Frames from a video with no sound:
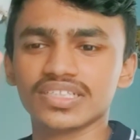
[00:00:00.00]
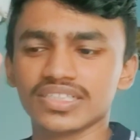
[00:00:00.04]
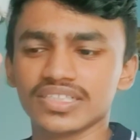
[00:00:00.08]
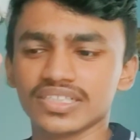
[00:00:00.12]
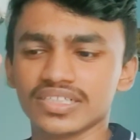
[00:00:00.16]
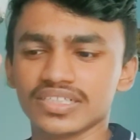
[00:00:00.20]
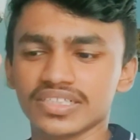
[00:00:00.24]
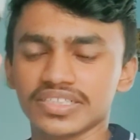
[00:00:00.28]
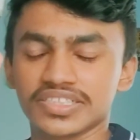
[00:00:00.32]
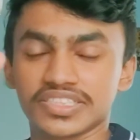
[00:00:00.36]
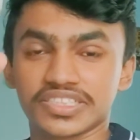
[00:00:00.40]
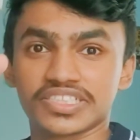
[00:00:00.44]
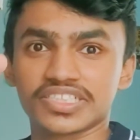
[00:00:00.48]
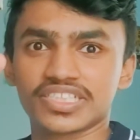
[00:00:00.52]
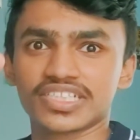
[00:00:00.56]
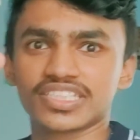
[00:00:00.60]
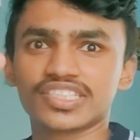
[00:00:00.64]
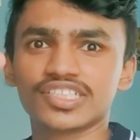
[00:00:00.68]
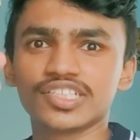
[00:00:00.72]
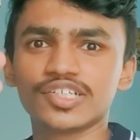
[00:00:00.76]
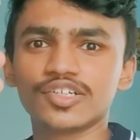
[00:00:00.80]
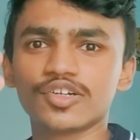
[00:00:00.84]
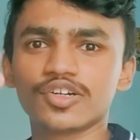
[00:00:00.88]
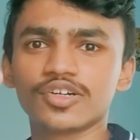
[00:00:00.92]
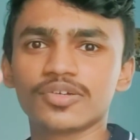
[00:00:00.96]
structure,
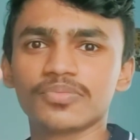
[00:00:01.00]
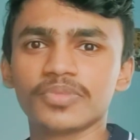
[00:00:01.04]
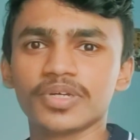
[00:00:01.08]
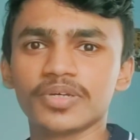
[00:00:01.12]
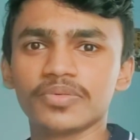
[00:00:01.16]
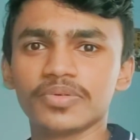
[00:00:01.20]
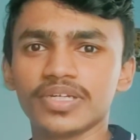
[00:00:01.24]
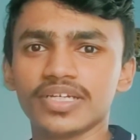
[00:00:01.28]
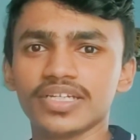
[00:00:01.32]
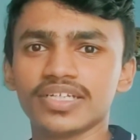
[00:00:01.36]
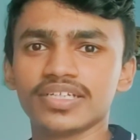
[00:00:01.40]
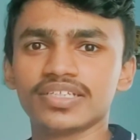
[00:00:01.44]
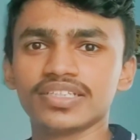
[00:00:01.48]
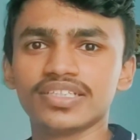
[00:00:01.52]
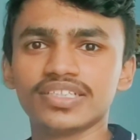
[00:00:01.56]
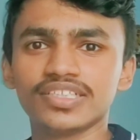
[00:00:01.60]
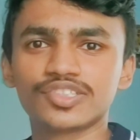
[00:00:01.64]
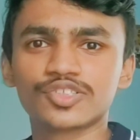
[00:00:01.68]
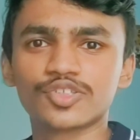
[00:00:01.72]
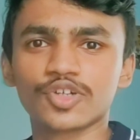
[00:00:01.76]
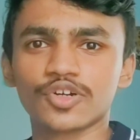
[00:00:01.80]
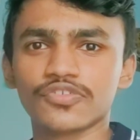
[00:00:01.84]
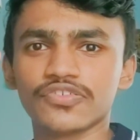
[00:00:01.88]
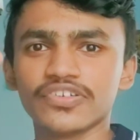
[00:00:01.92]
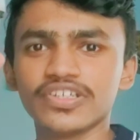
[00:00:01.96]
or maybe this
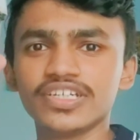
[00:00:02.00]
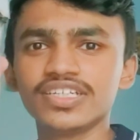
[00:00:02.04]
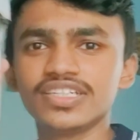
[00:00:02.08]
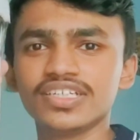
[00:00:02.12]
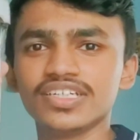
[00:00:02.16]
trophy.